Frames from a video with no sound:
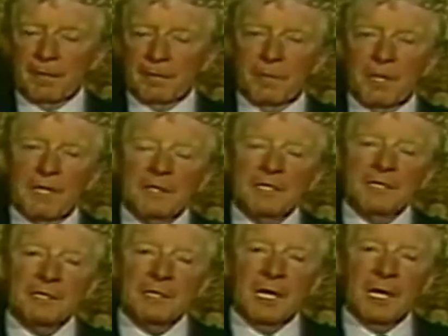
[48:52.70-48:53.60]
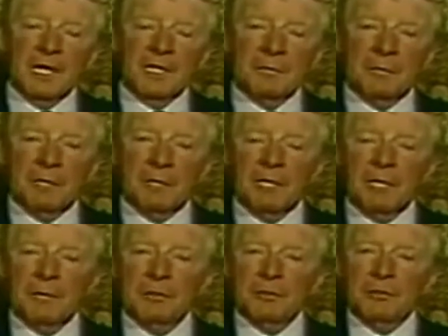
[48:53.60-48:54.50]
And by these slides, we are
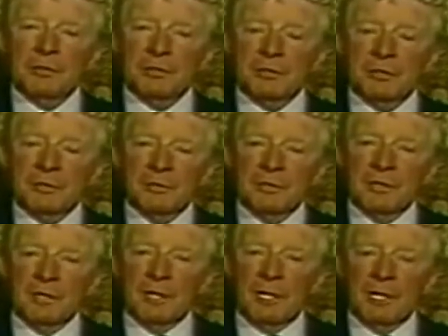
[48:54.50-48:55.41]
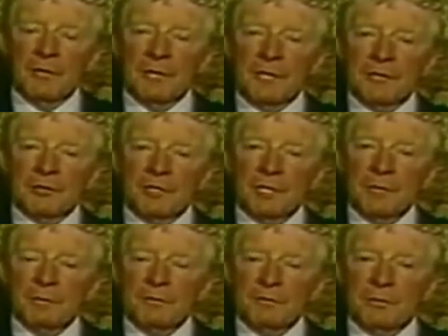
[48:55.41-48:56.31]
able to show you how that
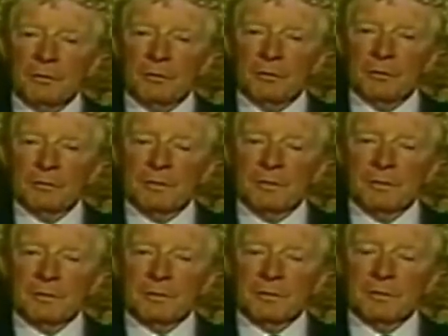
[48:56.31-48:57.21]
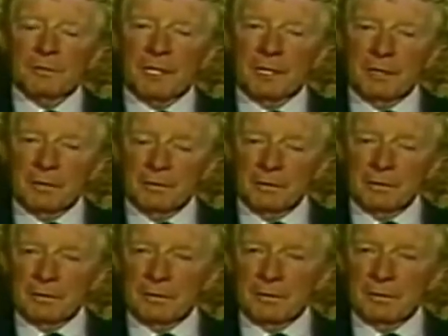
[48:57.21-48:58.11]
shape and form can be
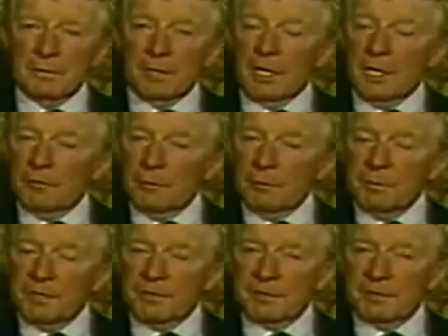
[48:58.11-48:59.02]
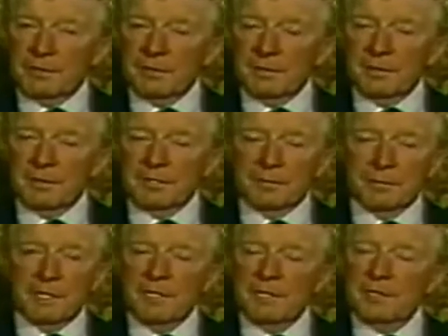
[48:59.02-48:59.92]
held and repeated as
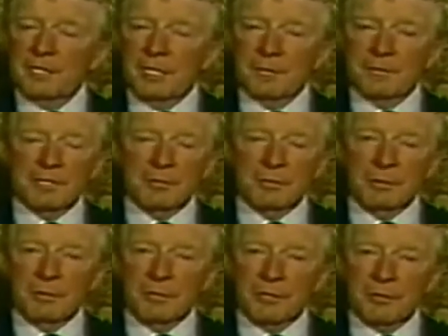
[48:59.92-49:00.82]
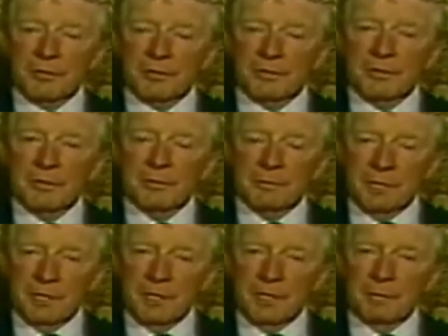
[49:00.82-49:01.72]
many times as we wish,
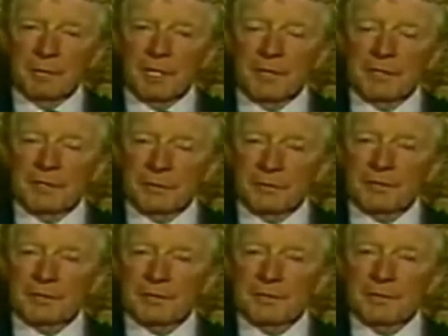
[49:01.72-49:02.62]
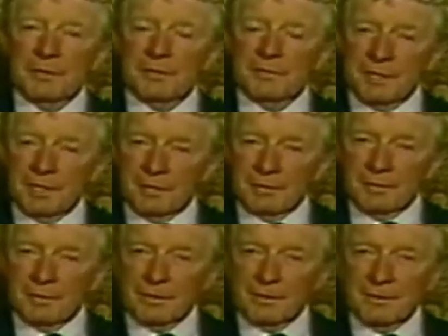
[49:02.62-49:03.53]
merely by the use of
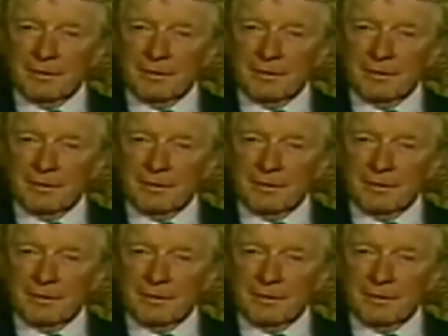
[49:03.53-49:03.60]
sound.